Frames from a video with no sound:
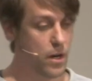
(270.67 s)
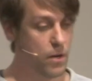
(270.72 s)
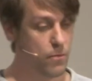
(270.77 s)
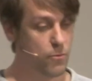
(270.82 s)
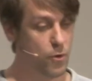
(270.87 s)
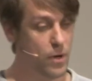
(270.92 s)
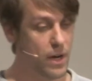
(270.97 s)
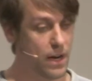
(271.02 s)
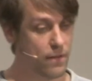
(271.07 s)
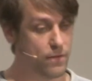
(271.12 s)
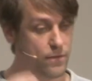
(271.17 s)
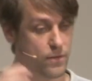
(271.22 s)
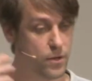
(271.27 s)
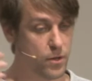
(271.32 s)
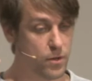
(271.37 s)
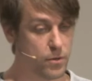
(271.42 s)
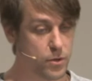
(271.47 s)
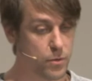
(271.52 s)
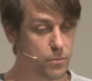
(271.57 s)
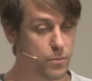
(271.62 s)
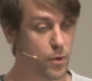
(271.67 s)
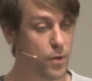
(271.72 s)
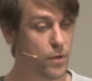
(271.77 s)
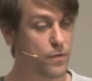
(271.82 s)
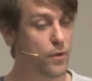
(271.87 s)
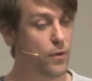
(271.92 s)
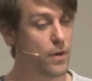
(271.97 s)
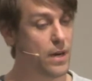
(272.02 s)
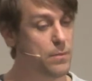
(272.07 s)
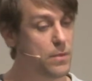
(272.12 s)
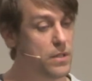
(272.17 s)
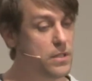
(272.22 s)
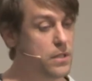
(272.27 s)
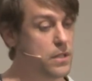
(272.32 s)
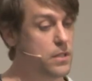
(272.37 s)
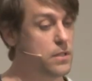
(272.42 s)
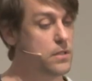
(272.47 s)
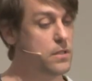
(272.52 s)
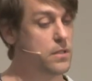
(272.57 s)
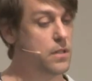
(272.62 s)
You have support for
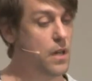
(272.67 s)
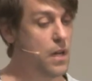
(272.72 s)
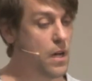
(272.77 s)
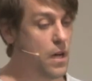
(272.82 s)
images,